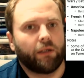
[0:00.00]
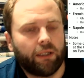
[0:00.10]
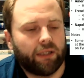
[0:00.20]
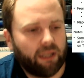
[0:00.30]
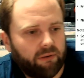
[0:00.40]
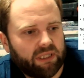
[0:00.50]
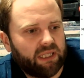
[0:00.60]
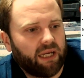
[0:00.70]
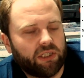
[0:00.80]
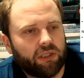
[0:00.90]
there is
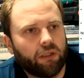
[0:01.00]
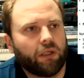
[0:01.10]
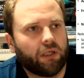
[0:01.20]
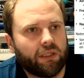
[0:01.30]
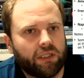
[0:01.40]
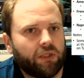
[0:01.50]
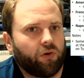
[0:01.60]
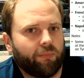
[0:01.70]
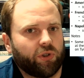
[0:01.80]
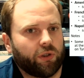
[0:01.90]
actually consider
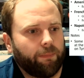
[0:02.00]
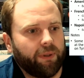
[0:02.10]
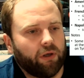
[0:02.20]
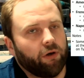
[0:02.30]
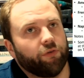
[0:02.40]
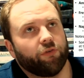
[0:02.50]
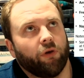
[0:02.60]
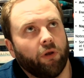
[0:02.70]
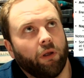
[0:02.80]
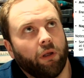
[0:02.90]
option, because
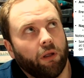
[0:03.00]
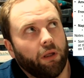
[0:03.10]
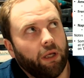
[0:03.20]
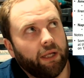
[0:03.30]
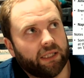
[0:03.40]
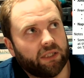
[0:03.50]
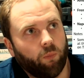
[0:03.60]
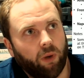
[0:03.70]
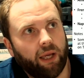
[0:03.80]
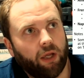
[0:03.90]
it's a
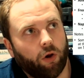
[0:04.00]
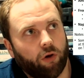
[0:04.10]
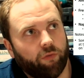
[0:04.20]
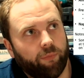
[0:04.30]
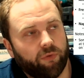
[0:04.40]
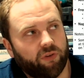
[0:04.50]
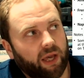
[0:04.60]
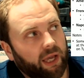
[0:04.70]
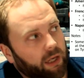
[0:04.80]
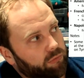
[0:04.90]
way of
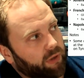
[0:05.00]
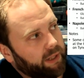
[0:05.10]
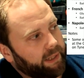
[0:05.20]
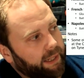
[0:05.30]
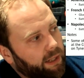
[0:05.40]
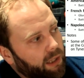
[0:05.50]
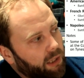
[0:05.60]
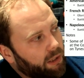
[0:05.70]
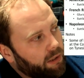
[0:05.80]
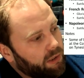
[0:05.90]
saying, right then,
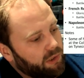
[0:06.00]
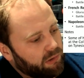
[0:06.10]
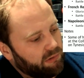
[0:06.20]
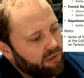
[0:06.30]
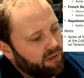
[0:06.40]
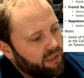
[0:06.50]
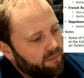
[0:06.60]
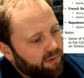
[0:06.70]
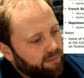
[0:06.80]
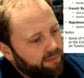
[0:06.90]
you're a rear
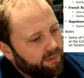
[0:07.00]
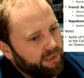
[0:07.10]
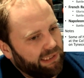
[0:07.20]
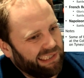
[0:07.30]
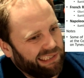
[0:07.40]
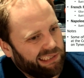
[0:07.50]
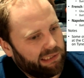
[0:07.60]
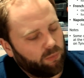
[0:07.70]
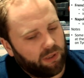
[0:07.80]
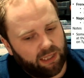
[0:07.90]
admiral. Yes,
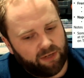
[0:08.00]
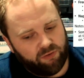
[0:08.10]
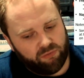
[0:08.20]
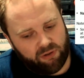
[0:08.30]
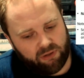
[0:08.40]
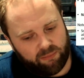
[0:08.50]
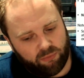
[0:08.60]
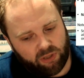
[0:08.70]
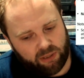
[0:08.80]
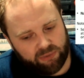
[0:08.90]
well, every rear admiral
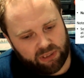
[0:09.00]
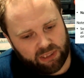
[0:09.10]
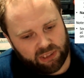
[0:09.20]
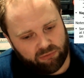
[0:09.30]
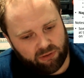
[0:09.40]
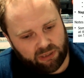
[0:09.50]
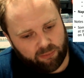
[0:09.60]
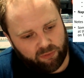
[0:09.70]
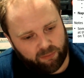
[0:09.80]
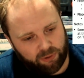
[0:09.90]
comes in as a rear
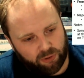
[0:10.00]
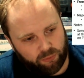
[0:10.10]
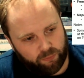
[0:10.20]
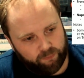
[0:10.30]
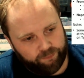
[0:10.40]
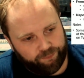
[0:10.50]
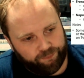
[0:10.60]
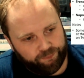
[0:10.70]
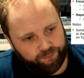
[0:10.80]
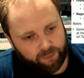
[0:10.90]
admiral of the blue.
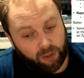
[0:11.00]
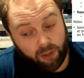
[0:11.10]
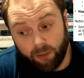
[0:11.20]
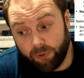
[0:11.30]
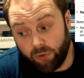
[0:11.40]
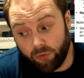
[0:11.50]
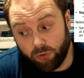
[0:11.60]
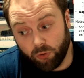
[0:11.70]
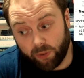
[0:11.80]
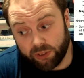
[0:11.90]
But you're a
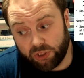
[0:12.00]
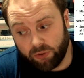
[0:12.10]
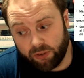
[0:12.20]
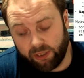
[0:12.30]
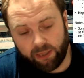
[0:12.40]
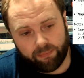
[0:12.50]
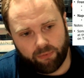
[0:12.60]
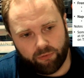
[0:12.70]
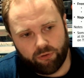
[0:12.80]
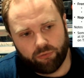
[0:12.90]
good one, so you're going to get
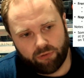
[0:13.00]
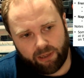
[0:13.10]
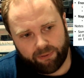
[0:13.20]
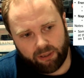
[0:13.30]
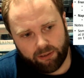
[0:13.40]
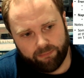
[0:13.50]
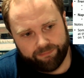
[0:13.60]
promoted rapidly.